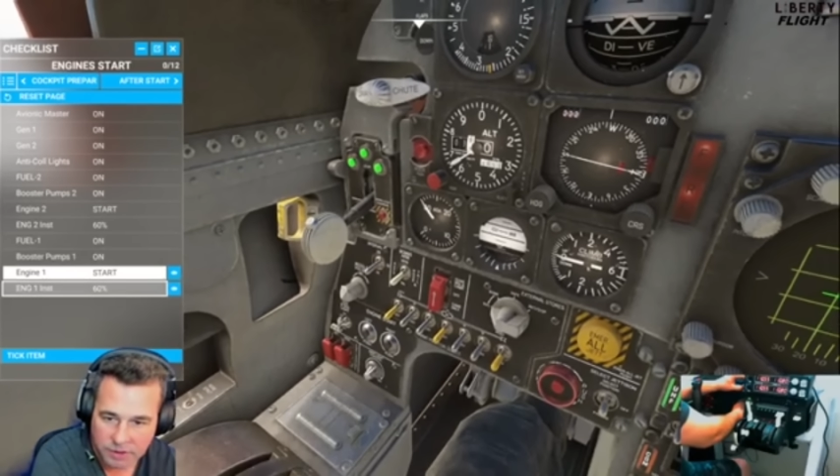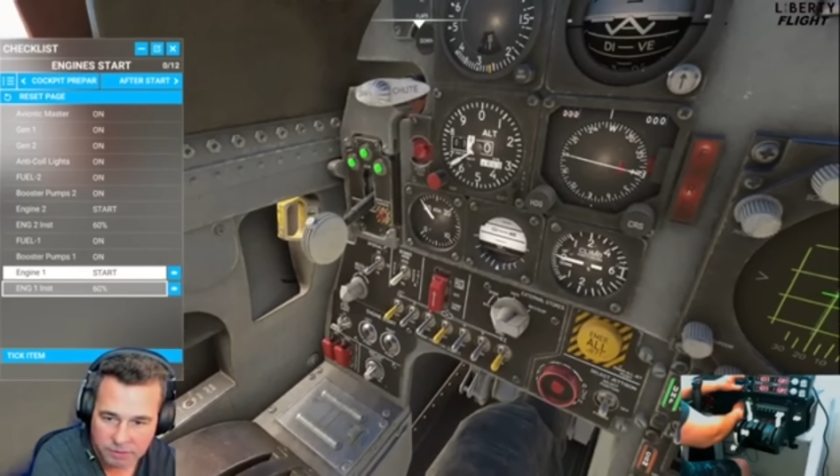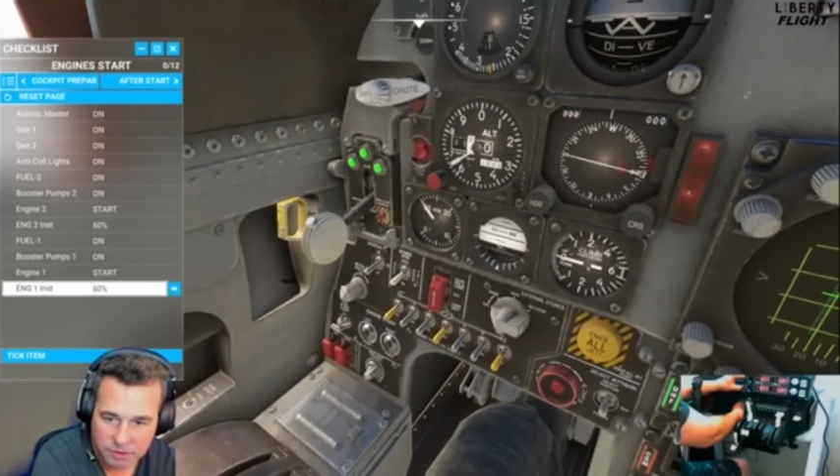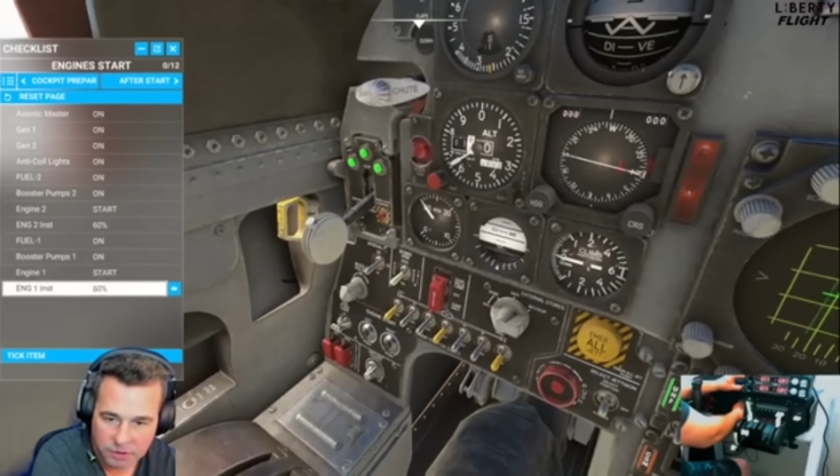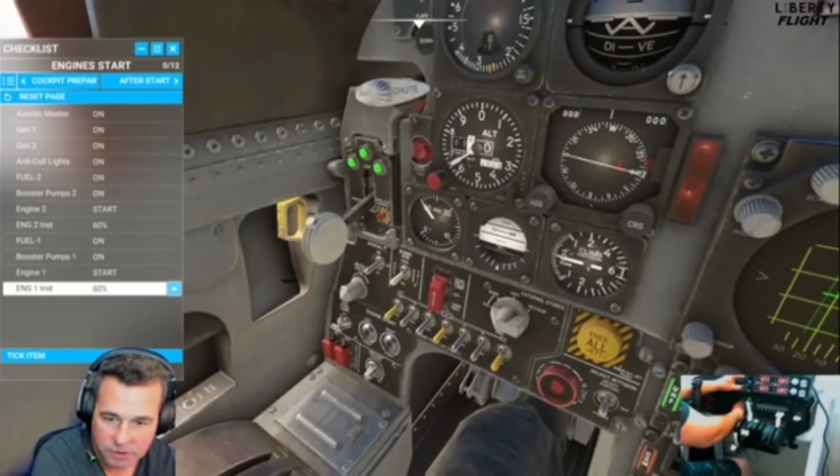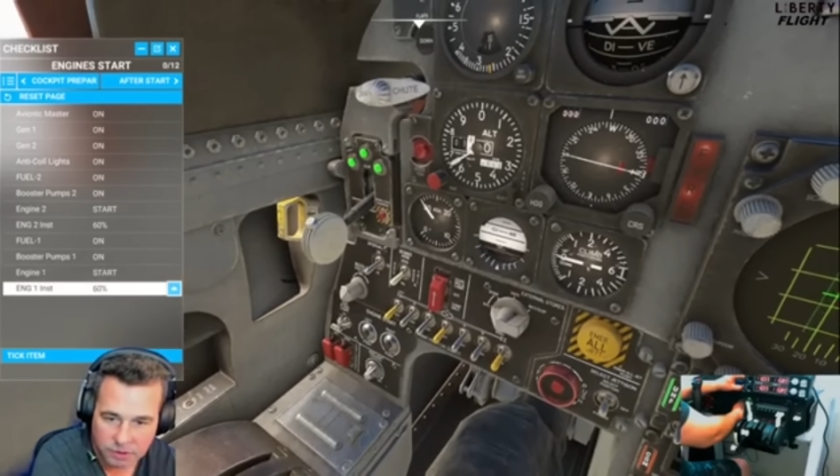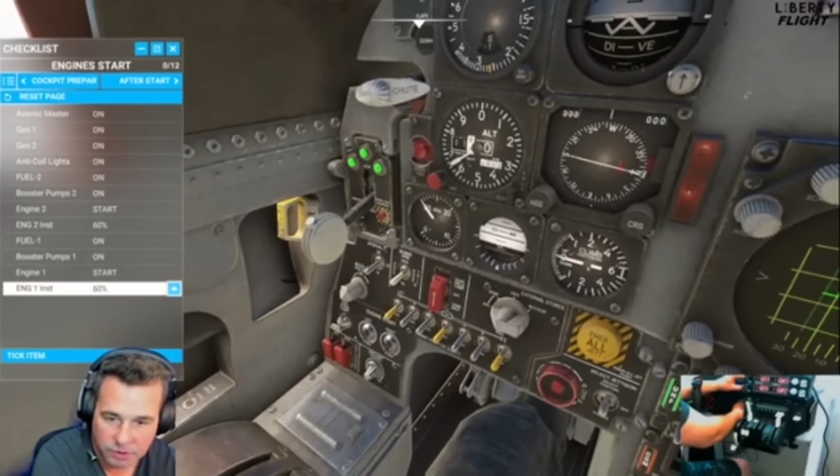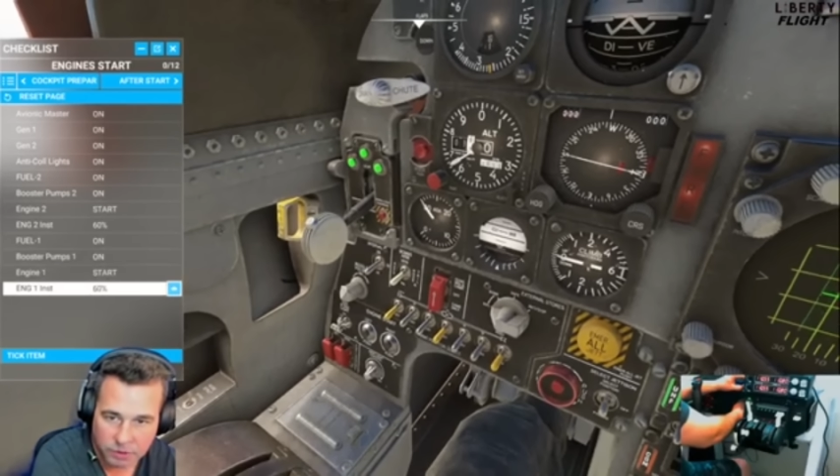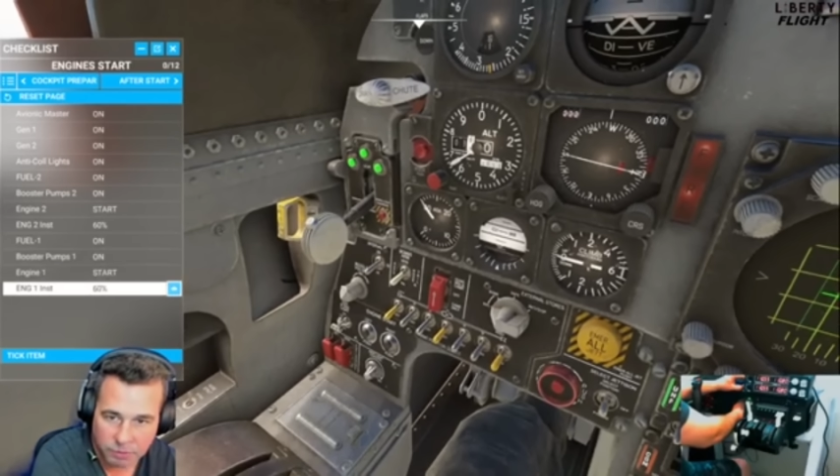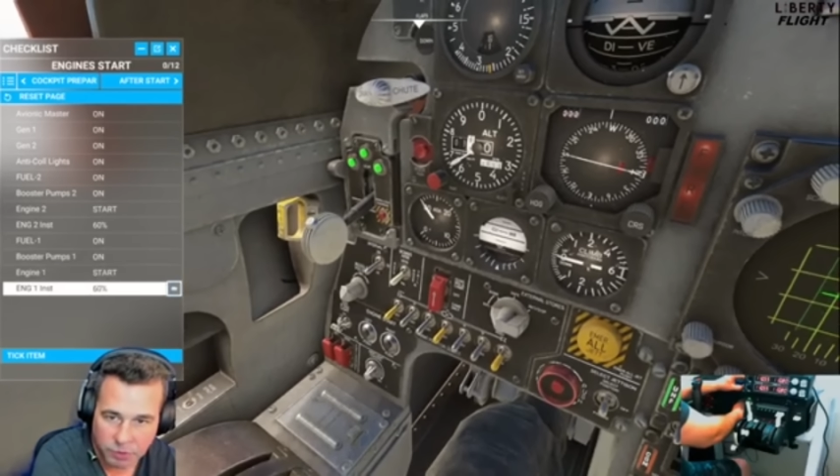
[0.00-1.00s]
I'm starting to
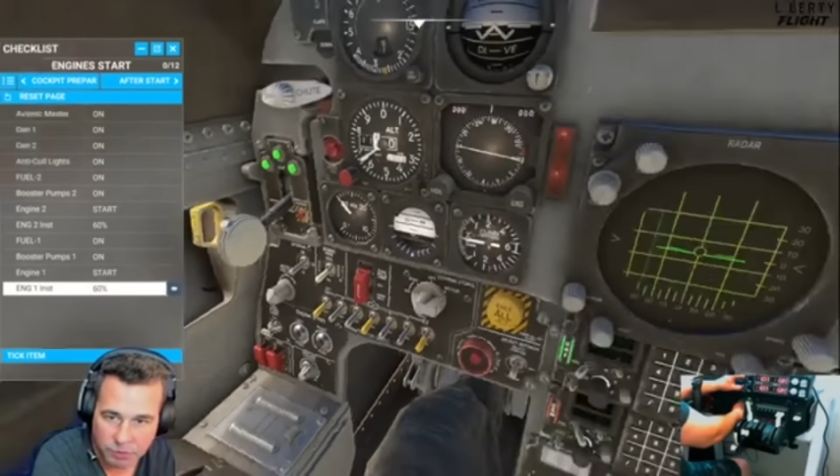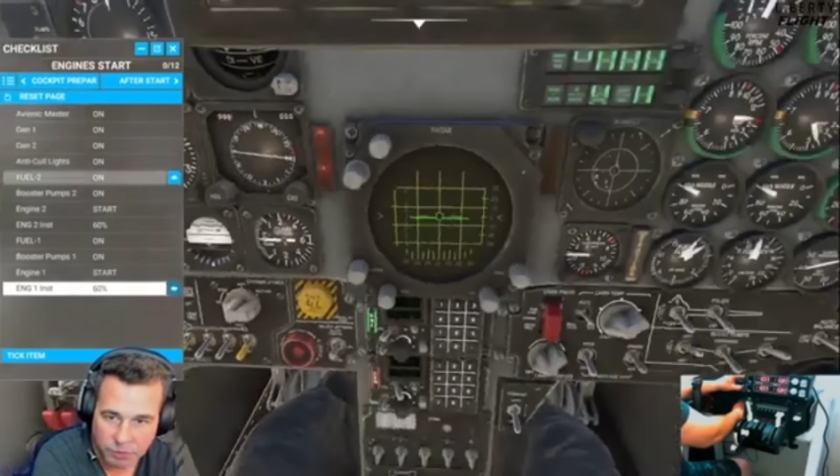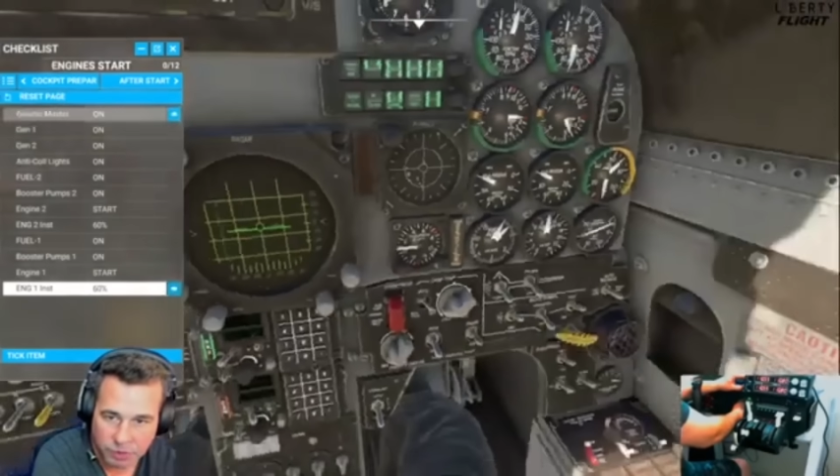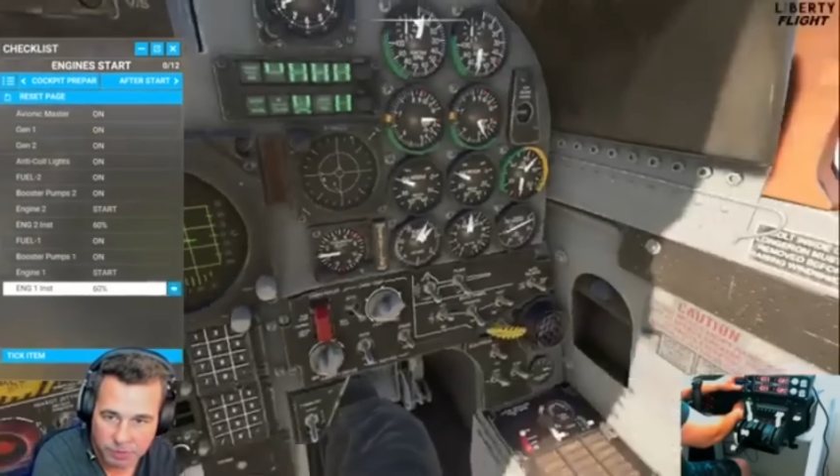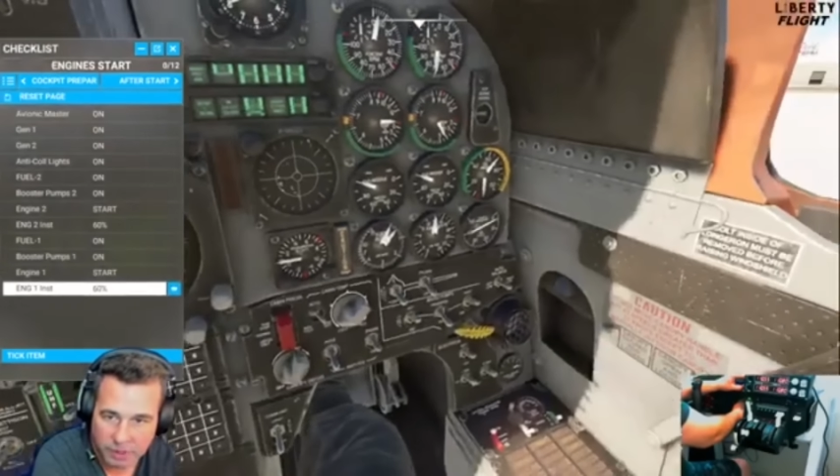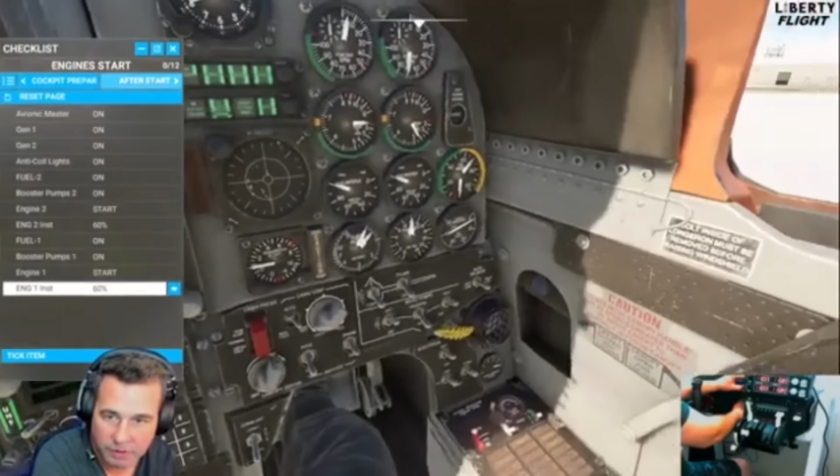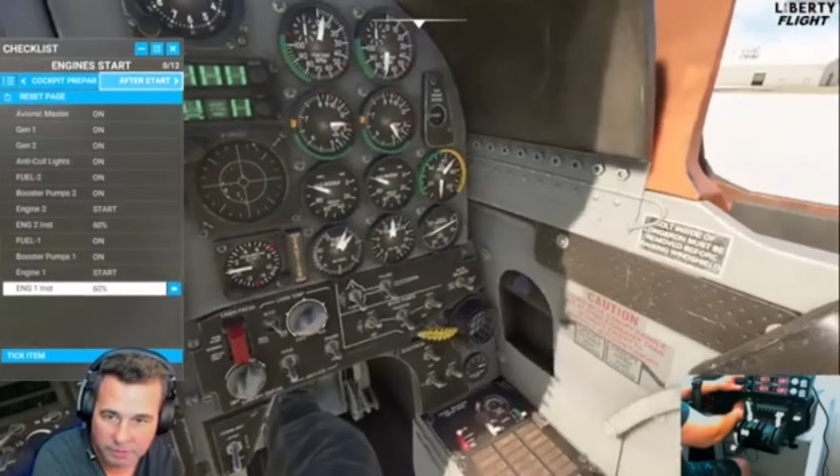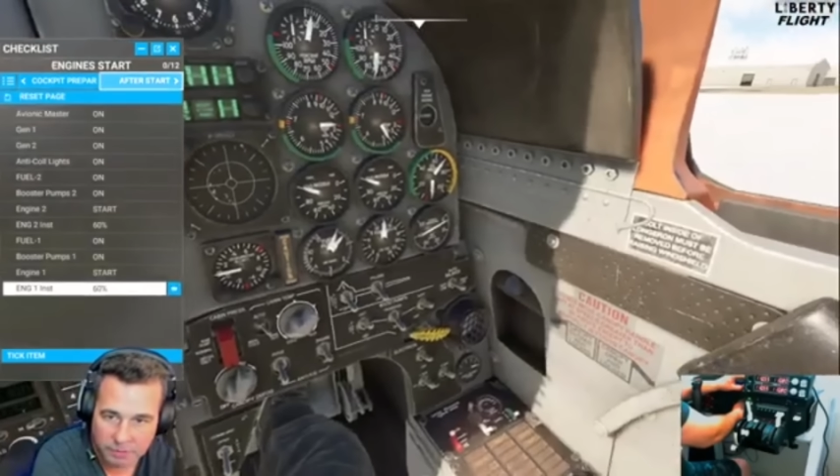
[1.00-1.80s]
learn more and more about them.